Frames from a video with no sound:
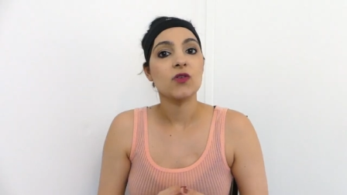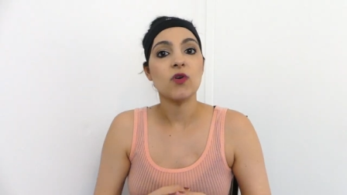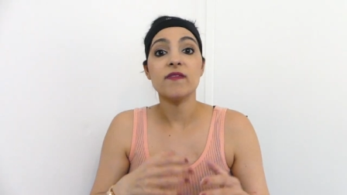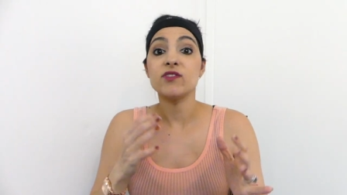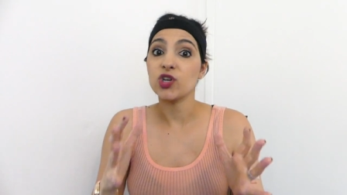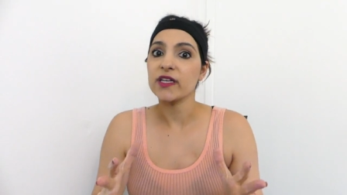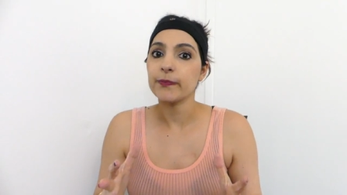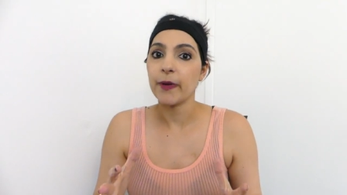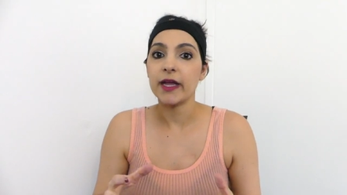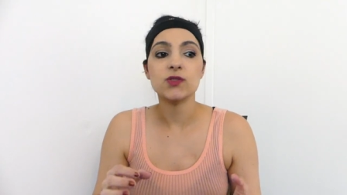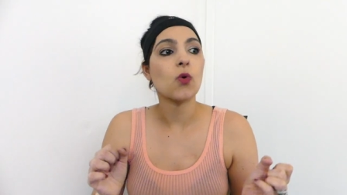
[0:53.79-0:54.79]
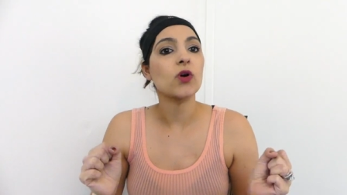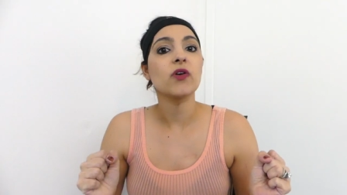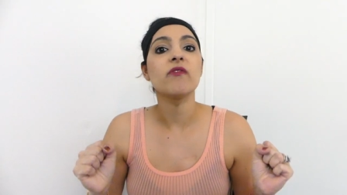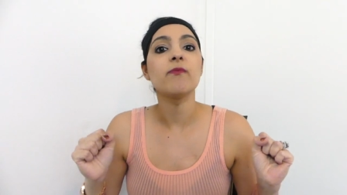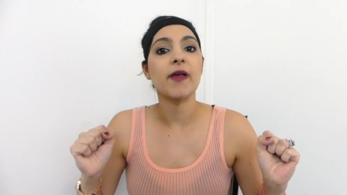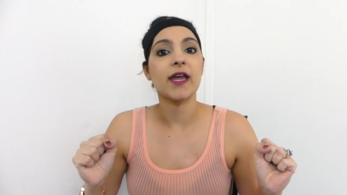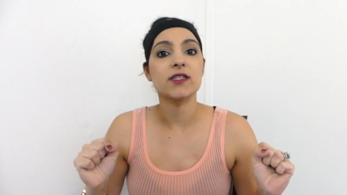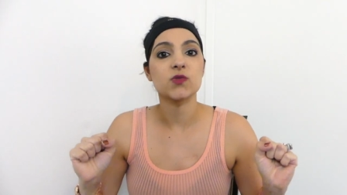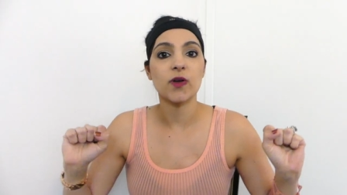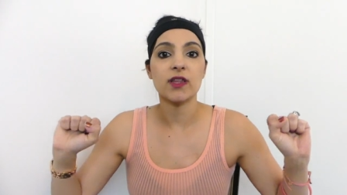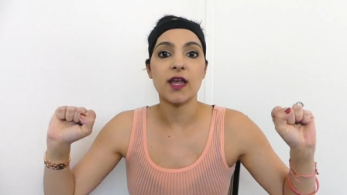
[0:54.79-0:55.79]
You have just bands or you have
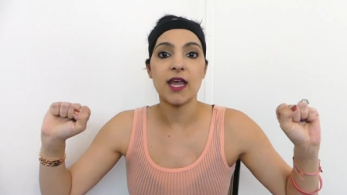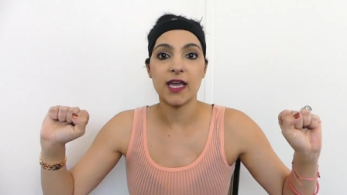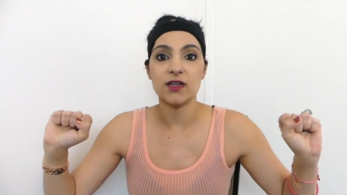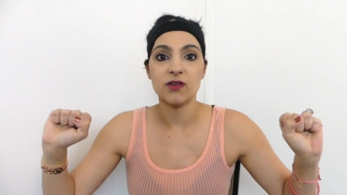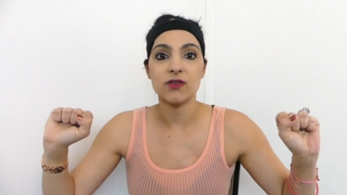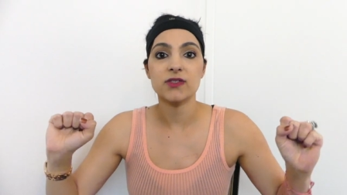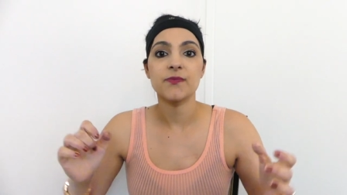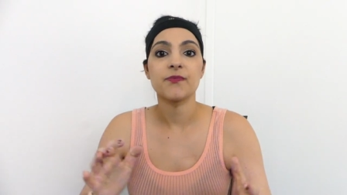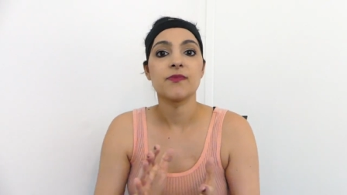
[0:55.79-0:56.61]
bands with handles.